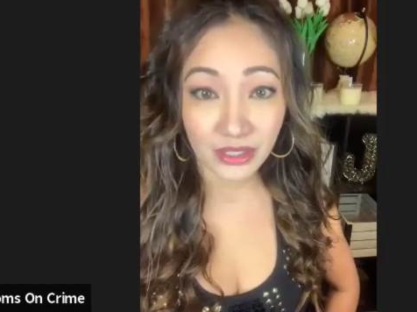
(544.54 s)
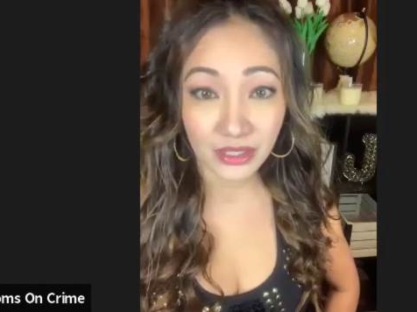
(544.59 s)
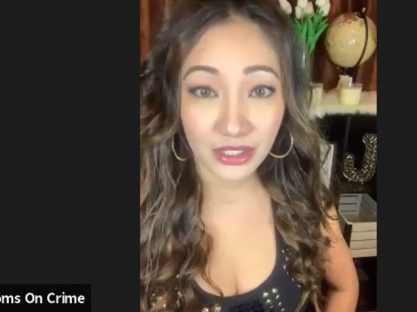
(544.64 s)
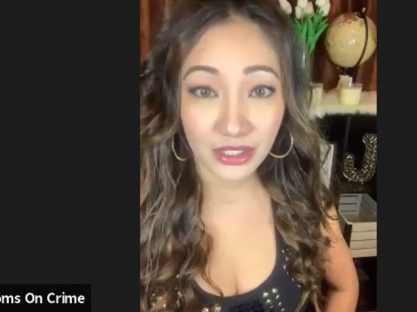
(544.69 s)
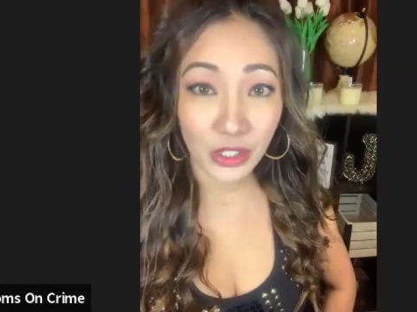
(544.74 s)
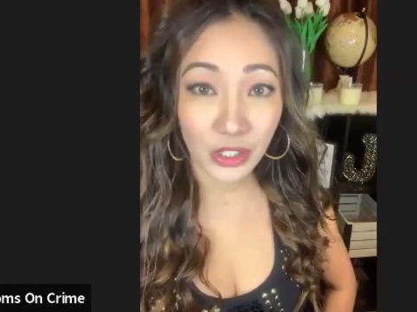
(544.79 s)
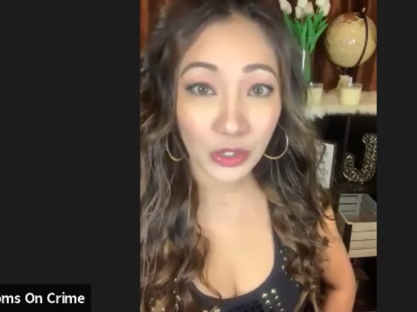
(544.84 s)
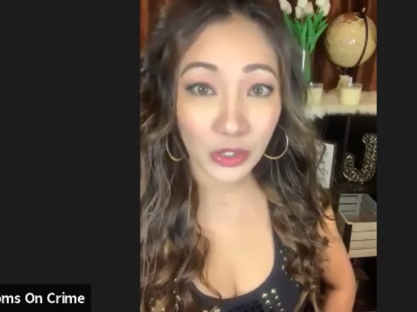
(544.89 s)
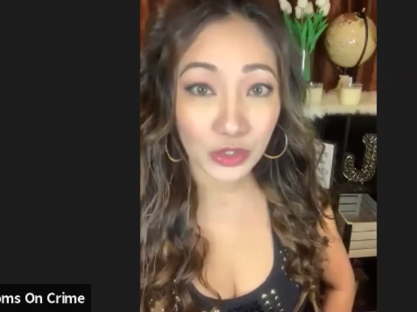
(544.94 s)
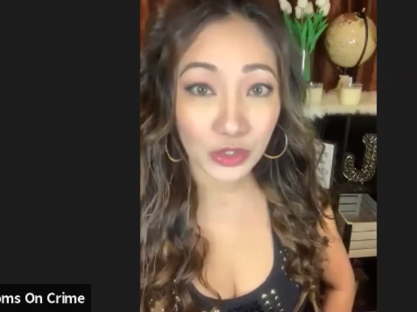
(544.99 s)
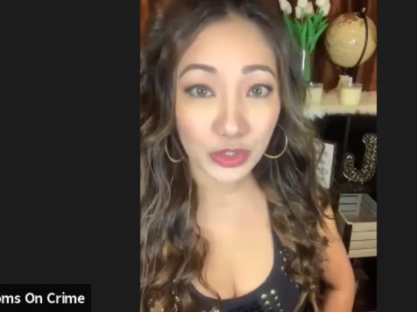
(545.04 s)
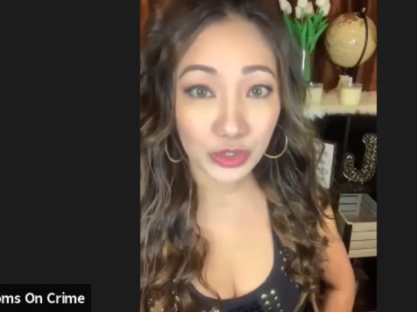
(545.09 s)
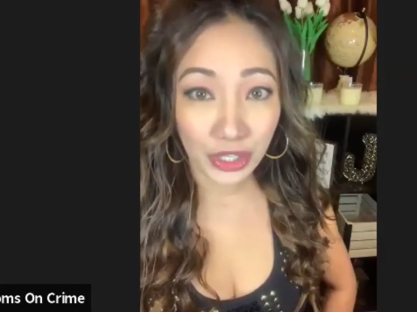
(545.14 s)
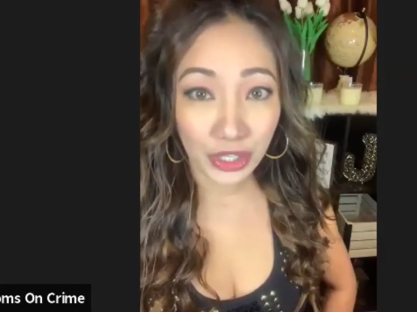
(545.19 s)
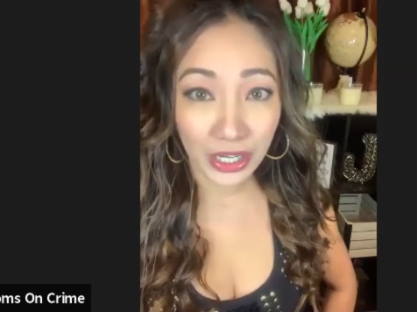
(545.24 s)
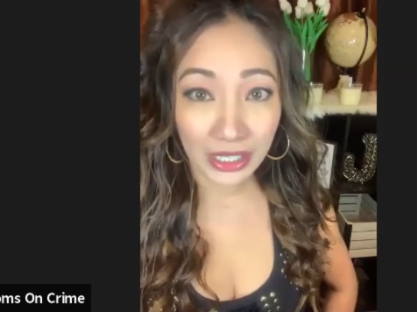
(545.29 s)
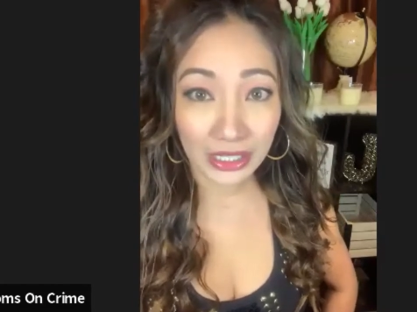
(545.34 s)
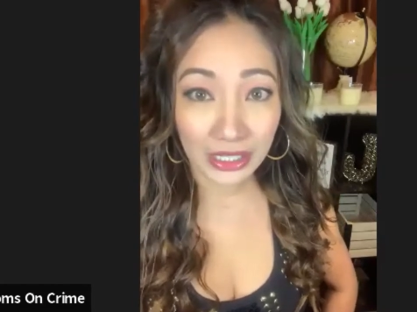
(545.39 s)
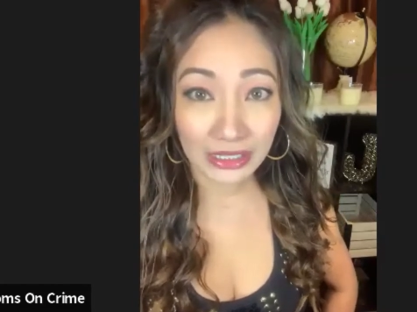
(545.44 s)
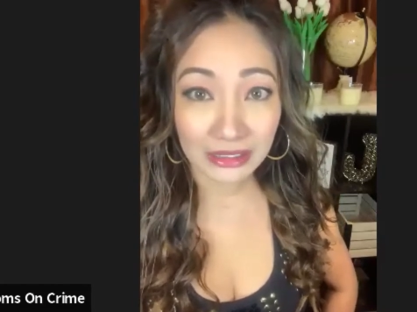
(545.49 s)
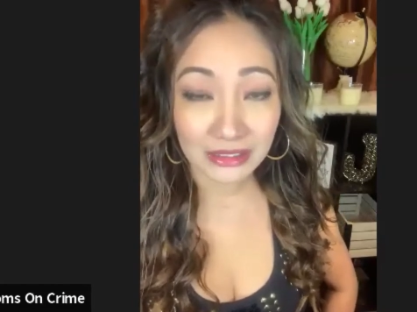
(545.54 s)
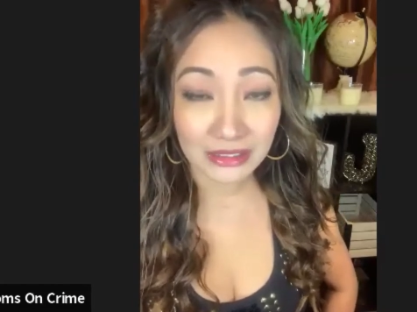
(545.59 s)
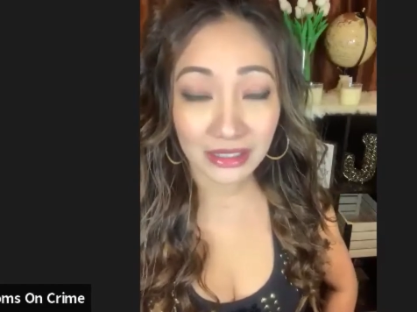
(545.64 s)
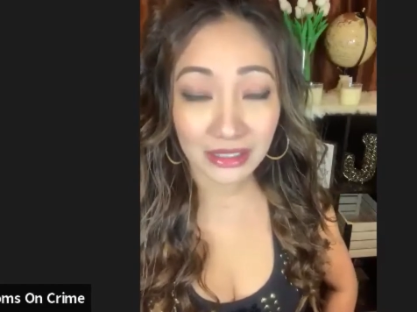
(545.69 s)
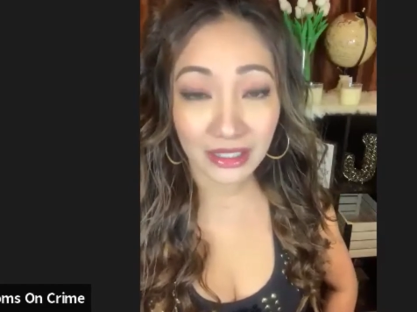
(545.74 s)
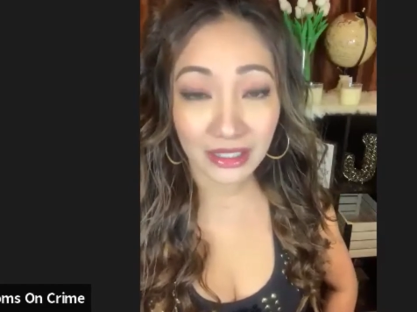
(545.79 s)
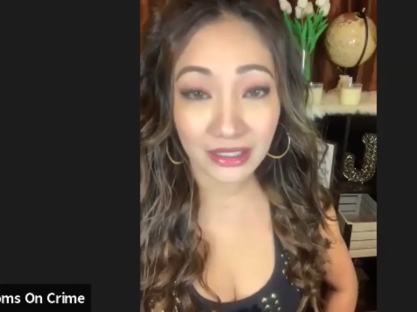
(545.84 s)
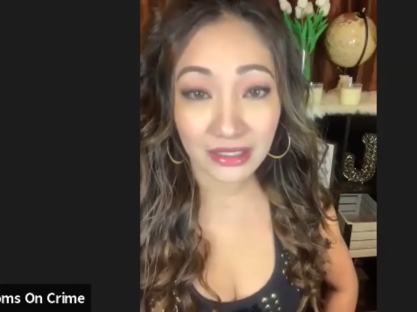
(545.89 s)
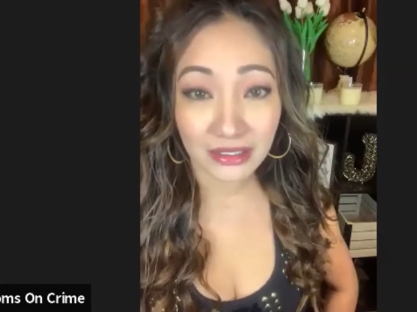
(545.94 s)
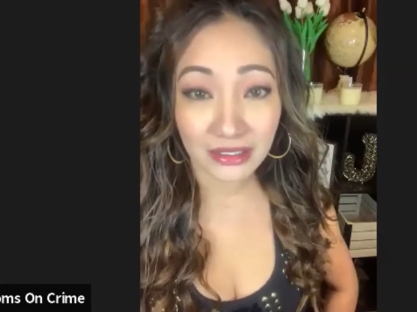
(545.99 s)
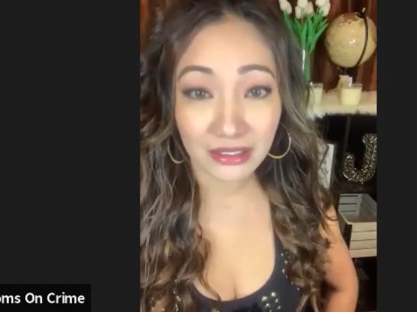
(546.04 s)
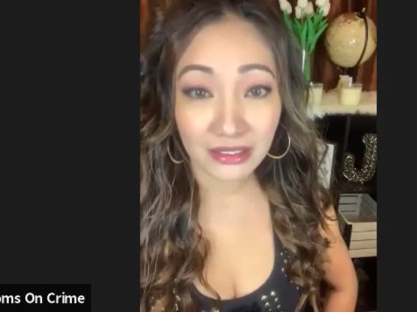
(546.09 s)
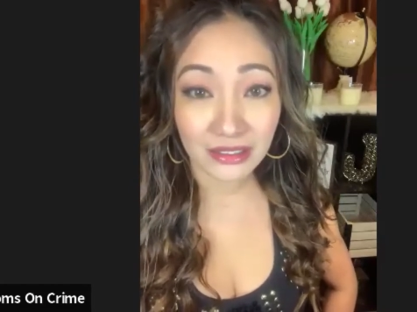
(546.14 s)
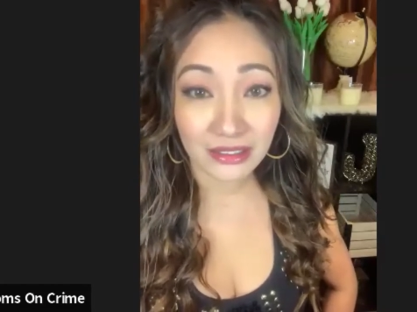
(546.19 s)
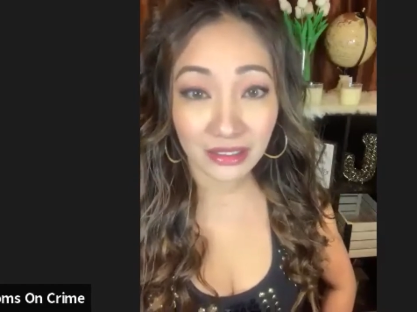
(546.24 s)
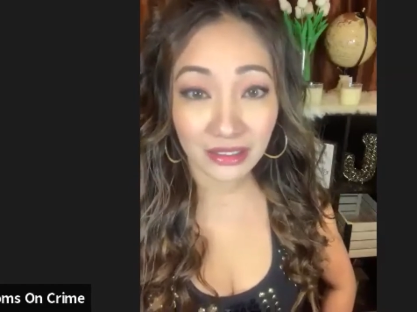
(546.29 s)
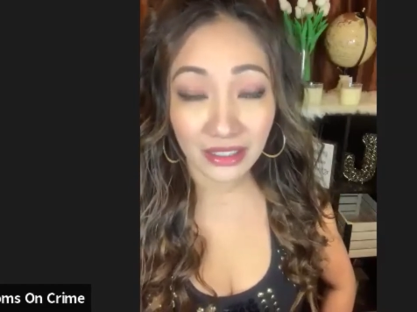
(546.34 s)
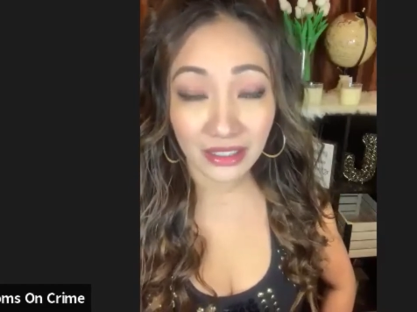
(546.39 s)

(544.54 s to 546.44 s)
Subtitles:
you know, drugs and